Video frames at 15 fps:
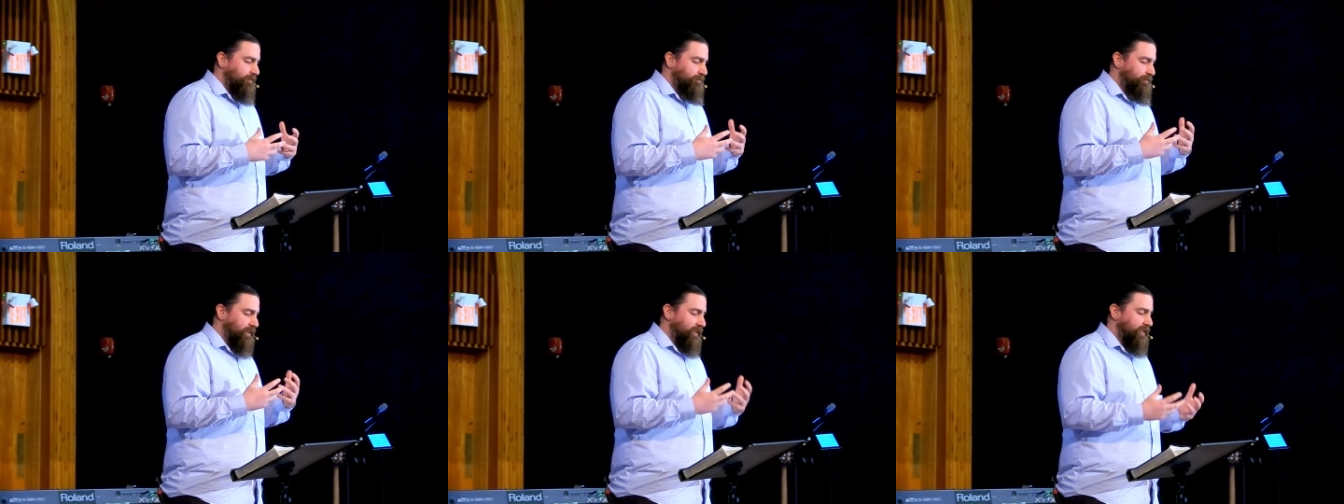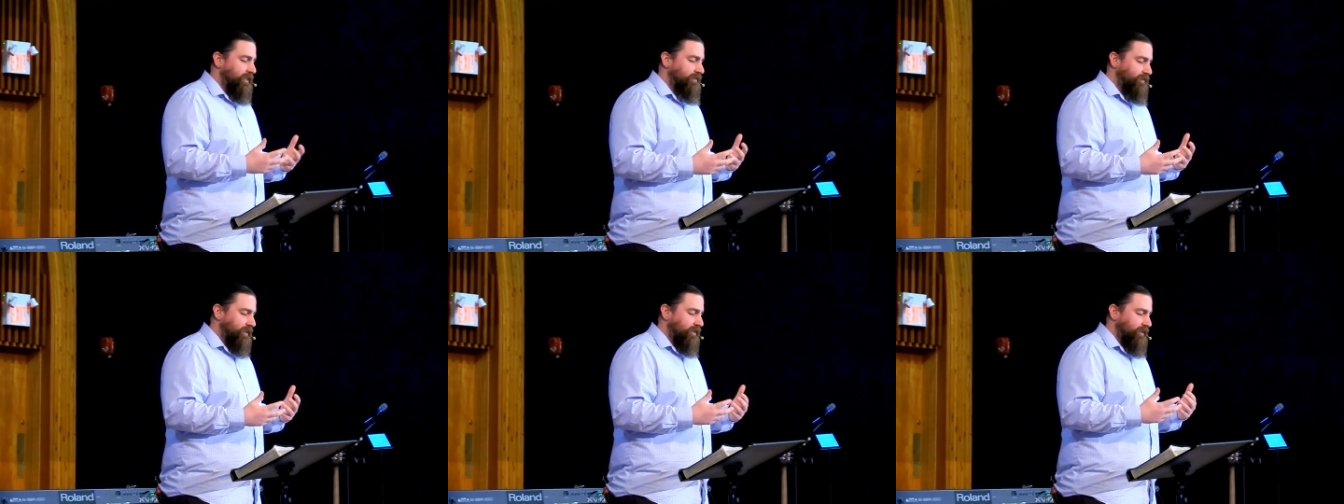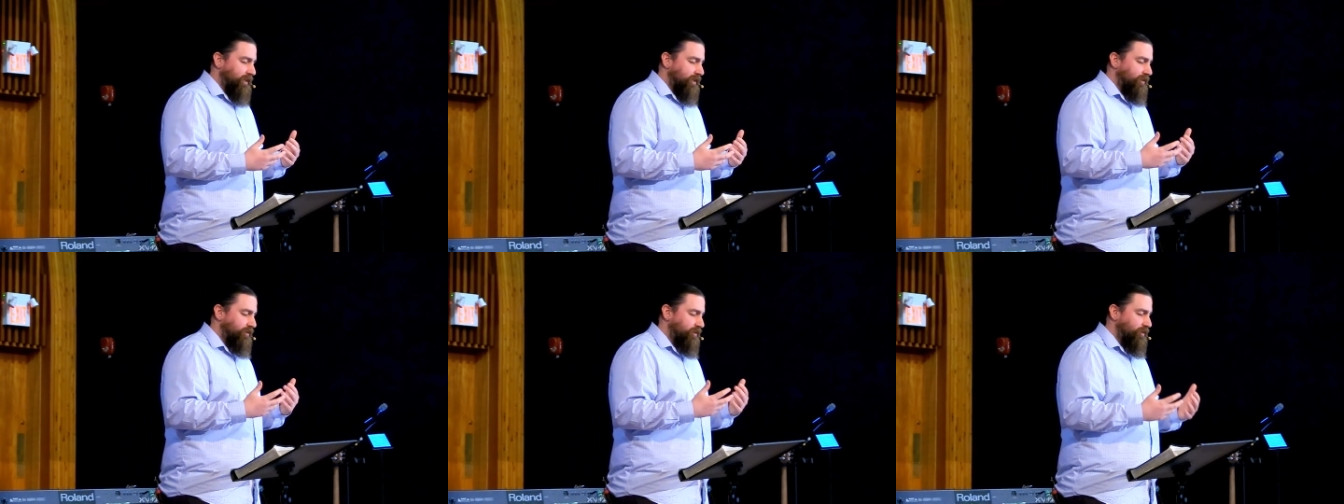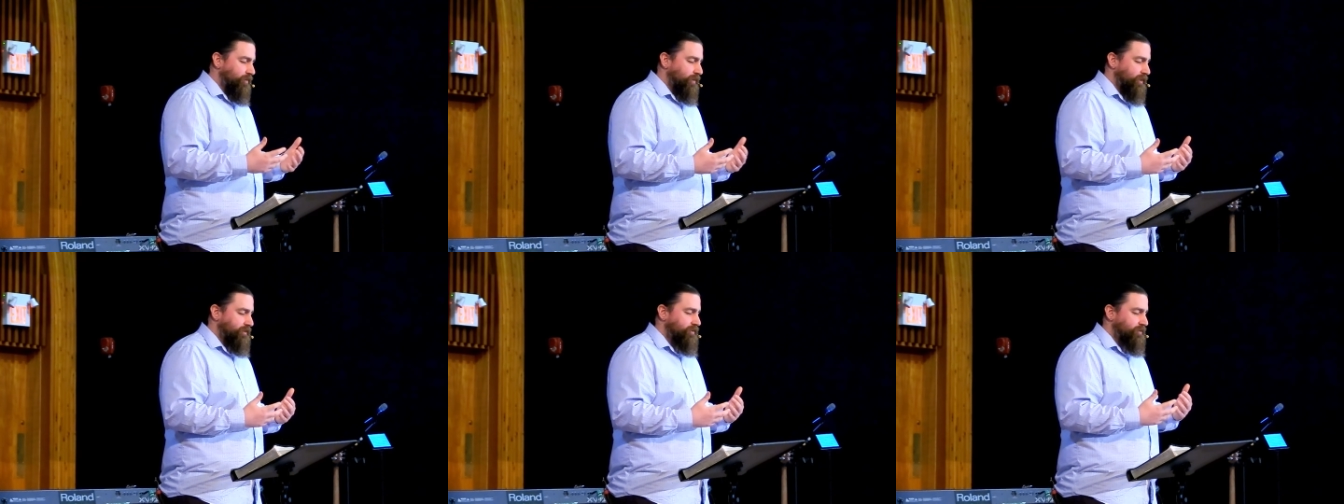believe it and know
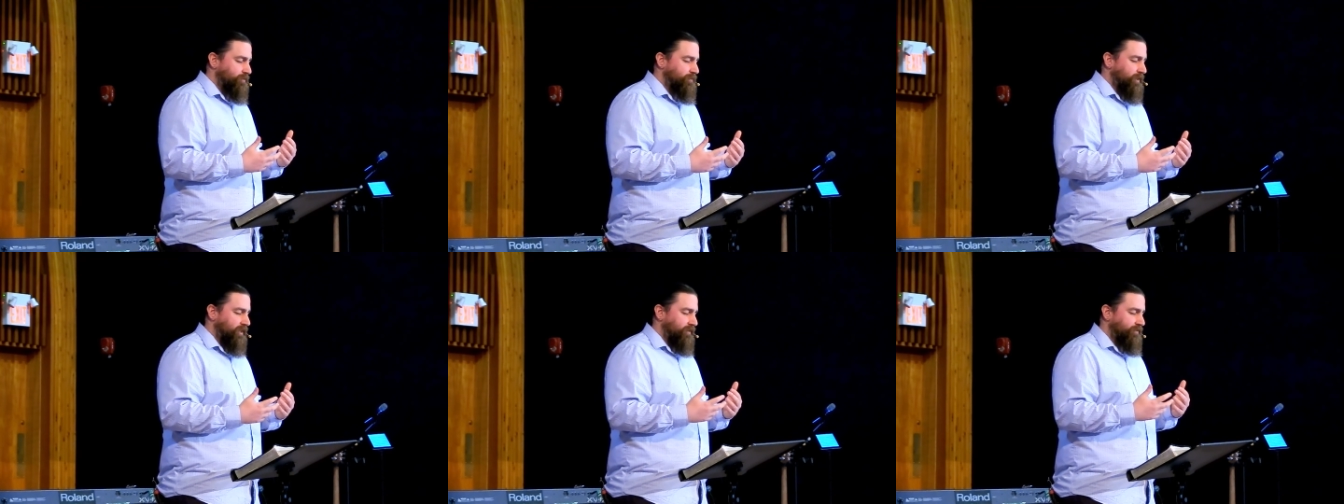it to be